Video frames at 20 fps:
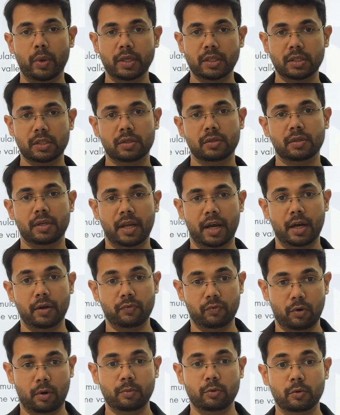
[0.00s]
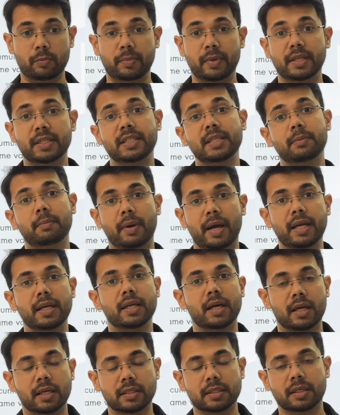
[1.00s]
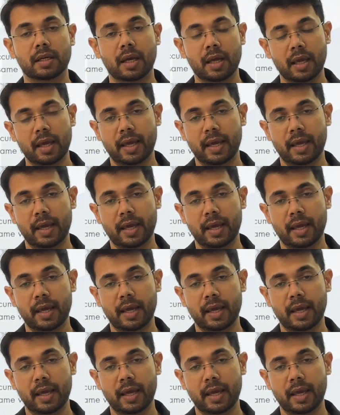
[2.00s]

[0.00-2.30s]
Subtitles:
which landform UPSC might ask,